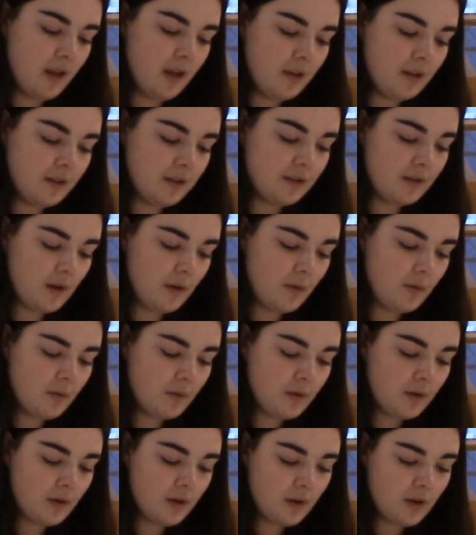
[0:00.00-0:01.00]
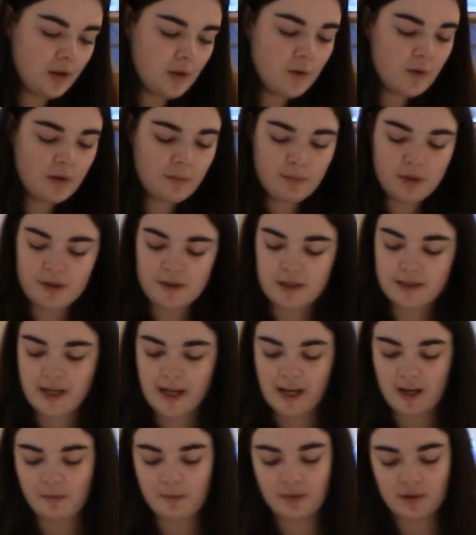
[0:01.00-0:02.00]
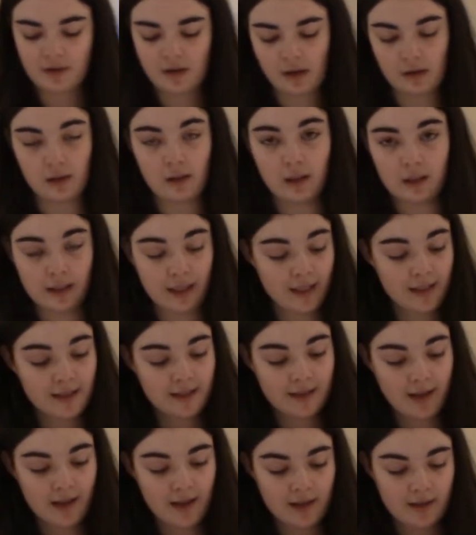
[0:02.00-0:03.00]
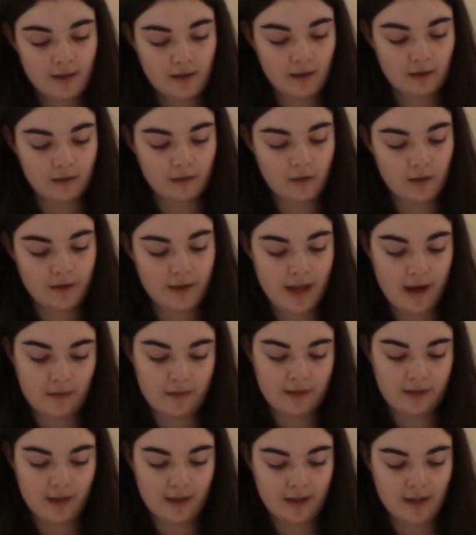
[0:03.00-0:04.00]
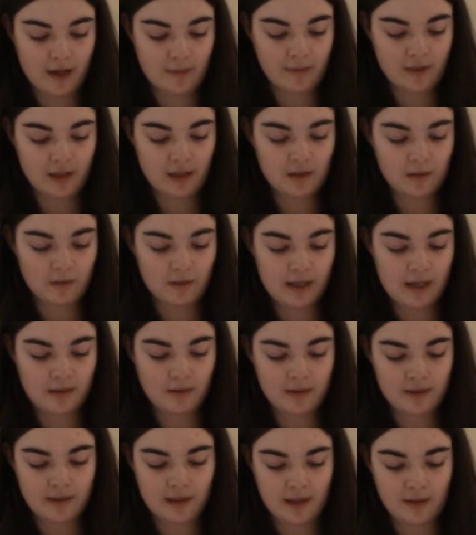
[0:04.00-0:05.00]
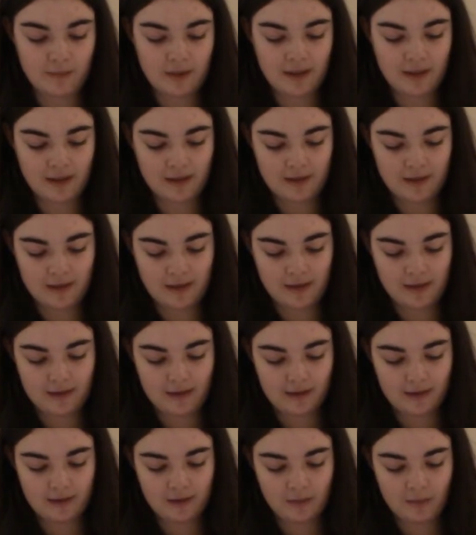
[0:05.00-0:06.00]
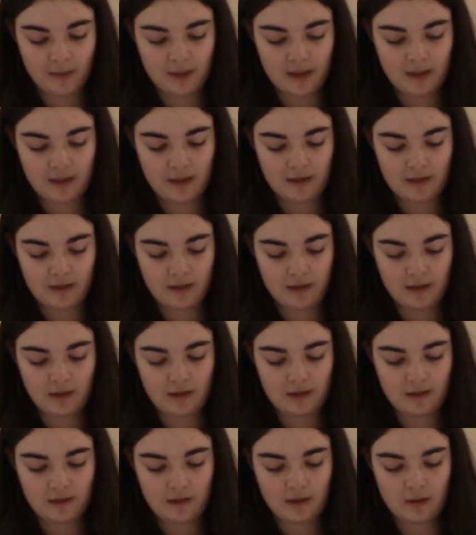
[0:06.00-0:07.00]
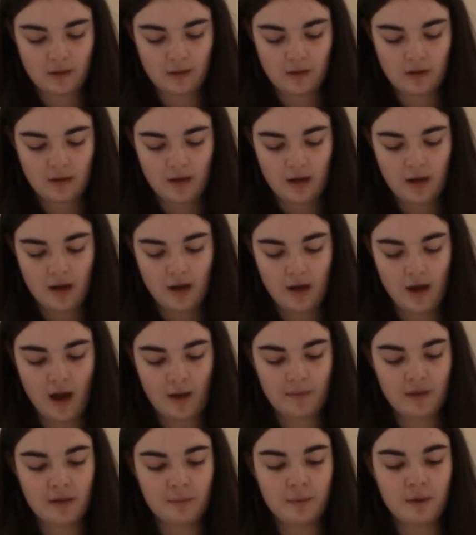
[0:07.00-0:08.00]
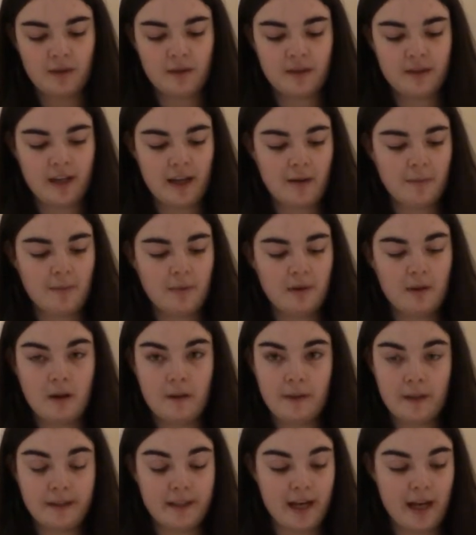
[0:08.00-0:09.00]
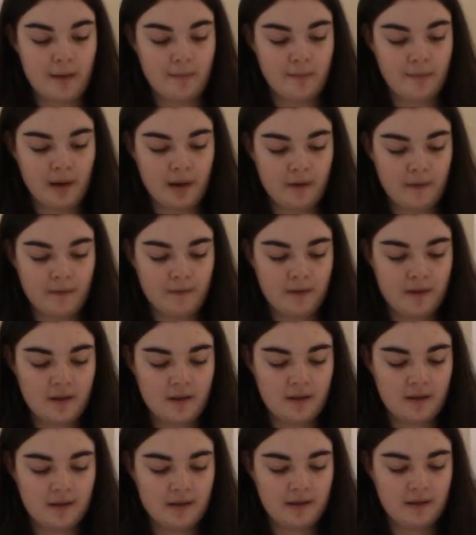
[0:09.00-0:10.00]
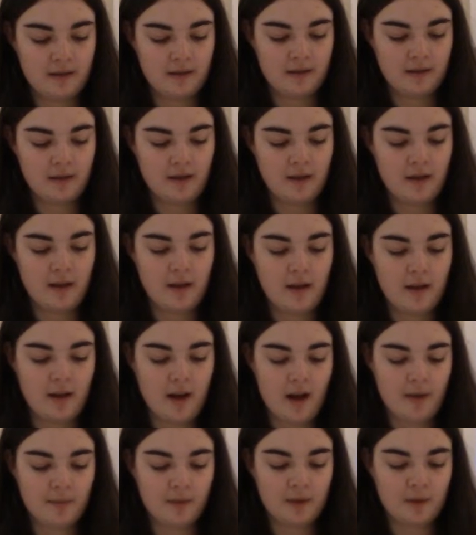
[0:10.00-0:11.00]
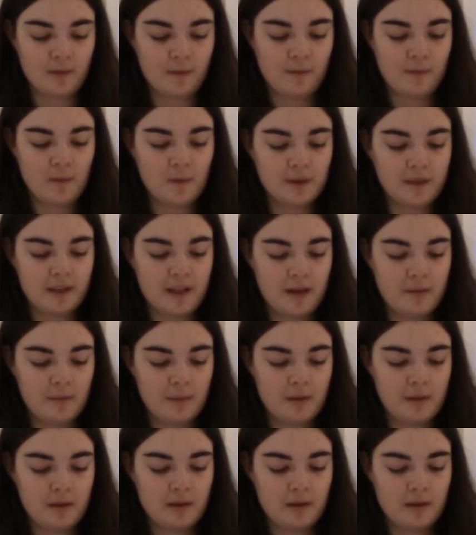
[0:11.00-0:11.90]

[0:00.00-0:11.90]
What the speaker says: So you can put the tape along the inside or the outside. I'm going to do the outside because it is a little bit easier. So I'm going to put the tape on the tab part first. I'm going to fold it up,